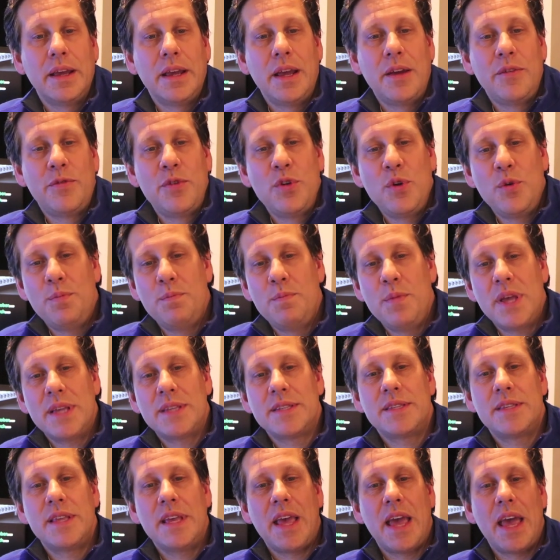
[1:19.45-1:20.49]
If you
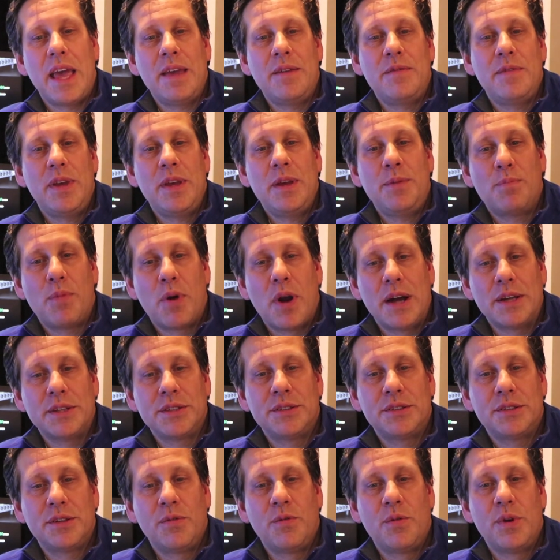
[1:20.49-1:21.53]
missed the AV
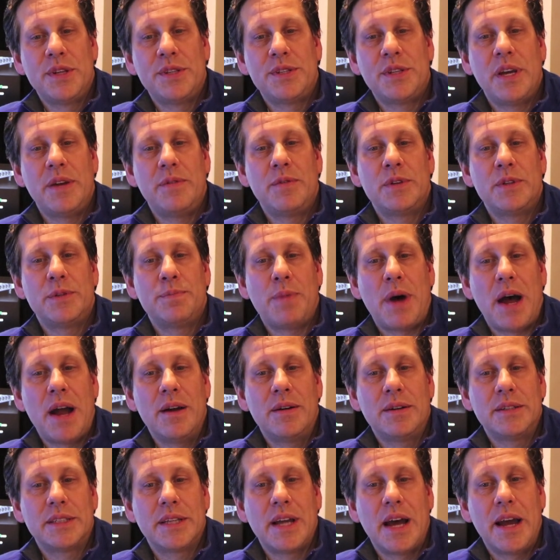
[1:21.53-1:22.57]
Processor Receivers
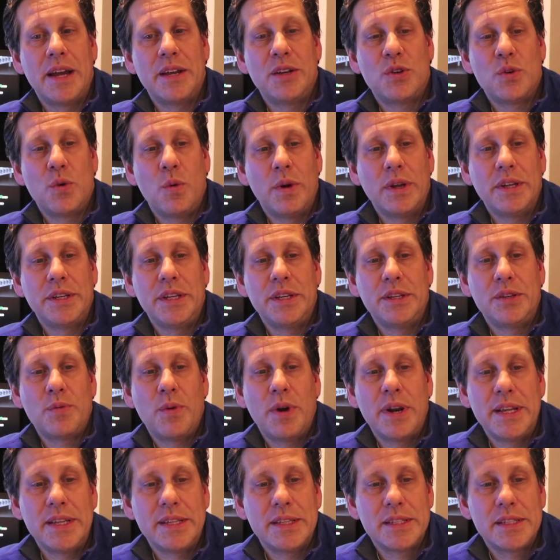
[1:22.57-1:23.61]
Buyer's Guide
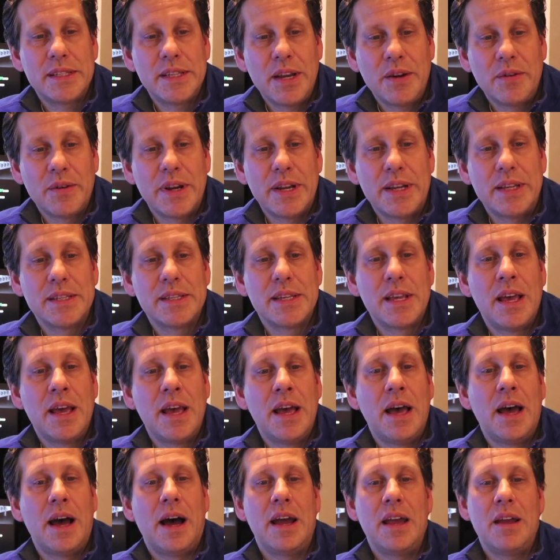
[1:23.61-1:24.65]
2020 series,
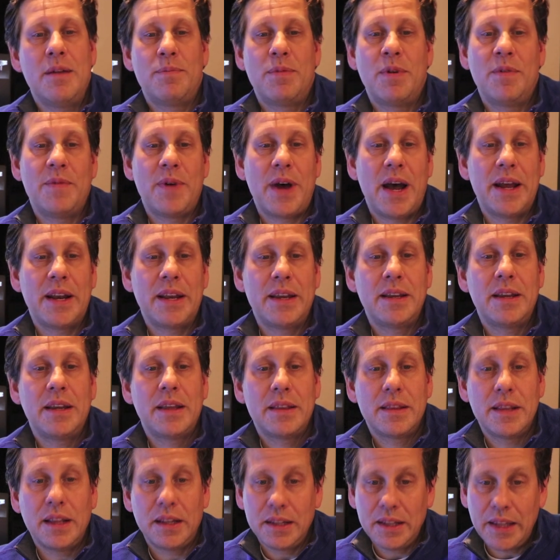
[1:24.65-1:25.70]
I have provided
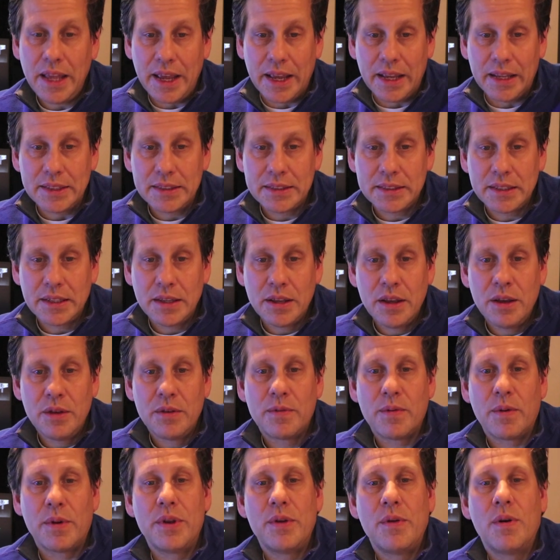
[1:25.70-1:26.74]
the links
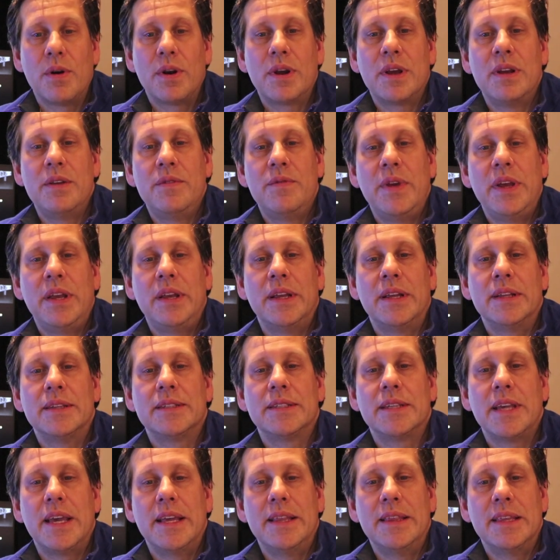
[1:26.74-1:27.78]
for your
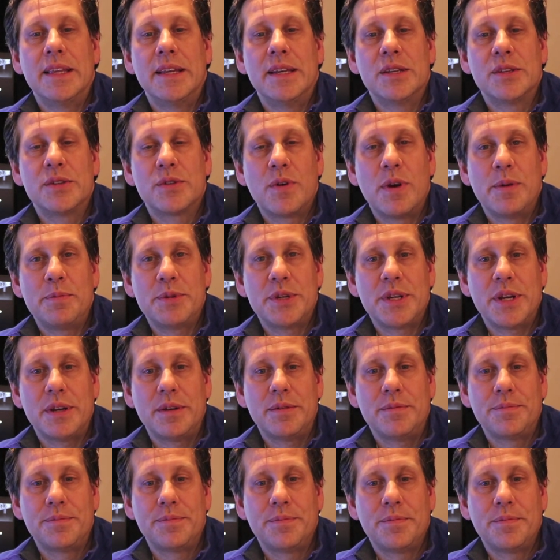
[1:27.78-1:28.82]
convenience in the description.